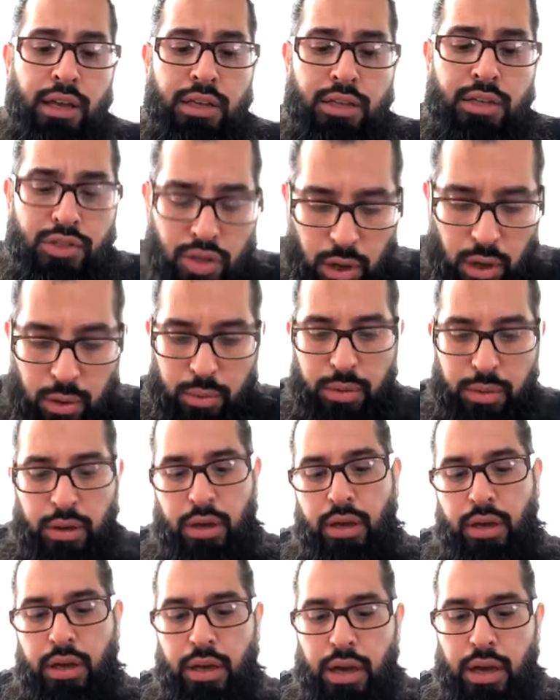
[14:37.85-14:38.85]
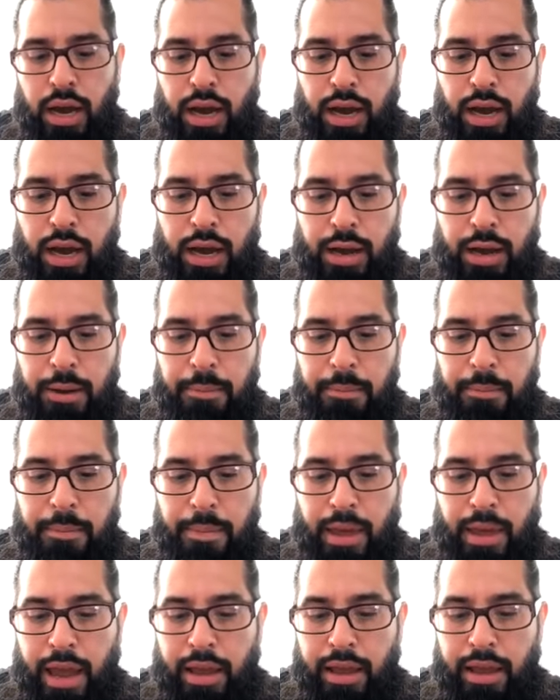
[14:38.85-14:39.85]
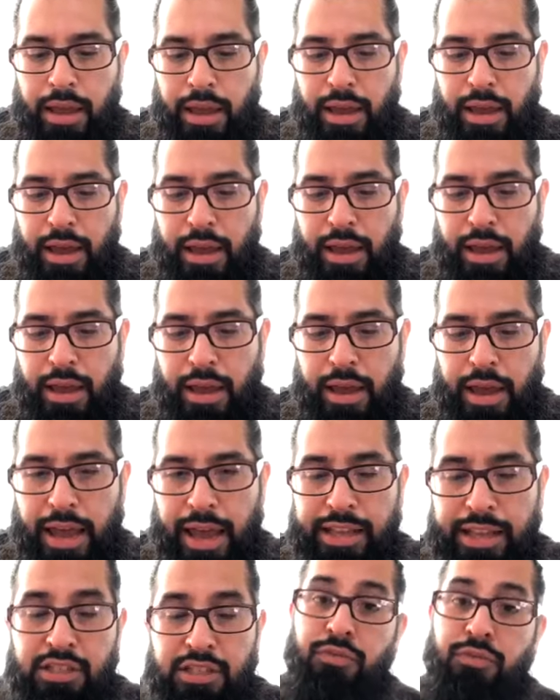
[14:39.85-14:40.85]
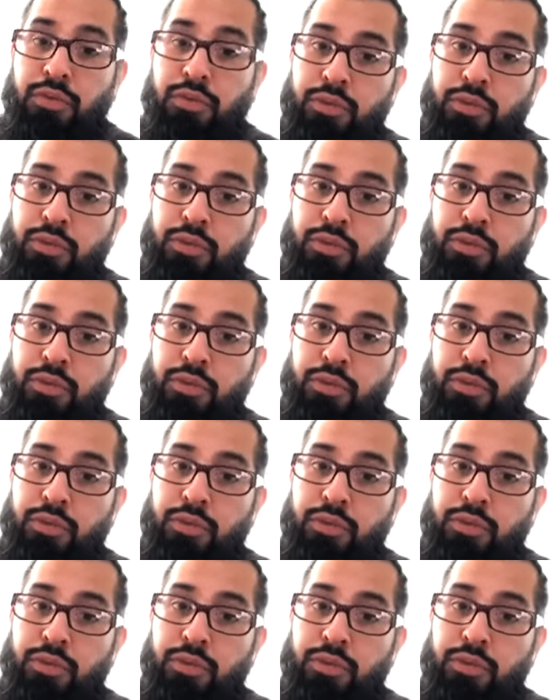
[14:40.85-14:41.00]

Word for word: So um, it's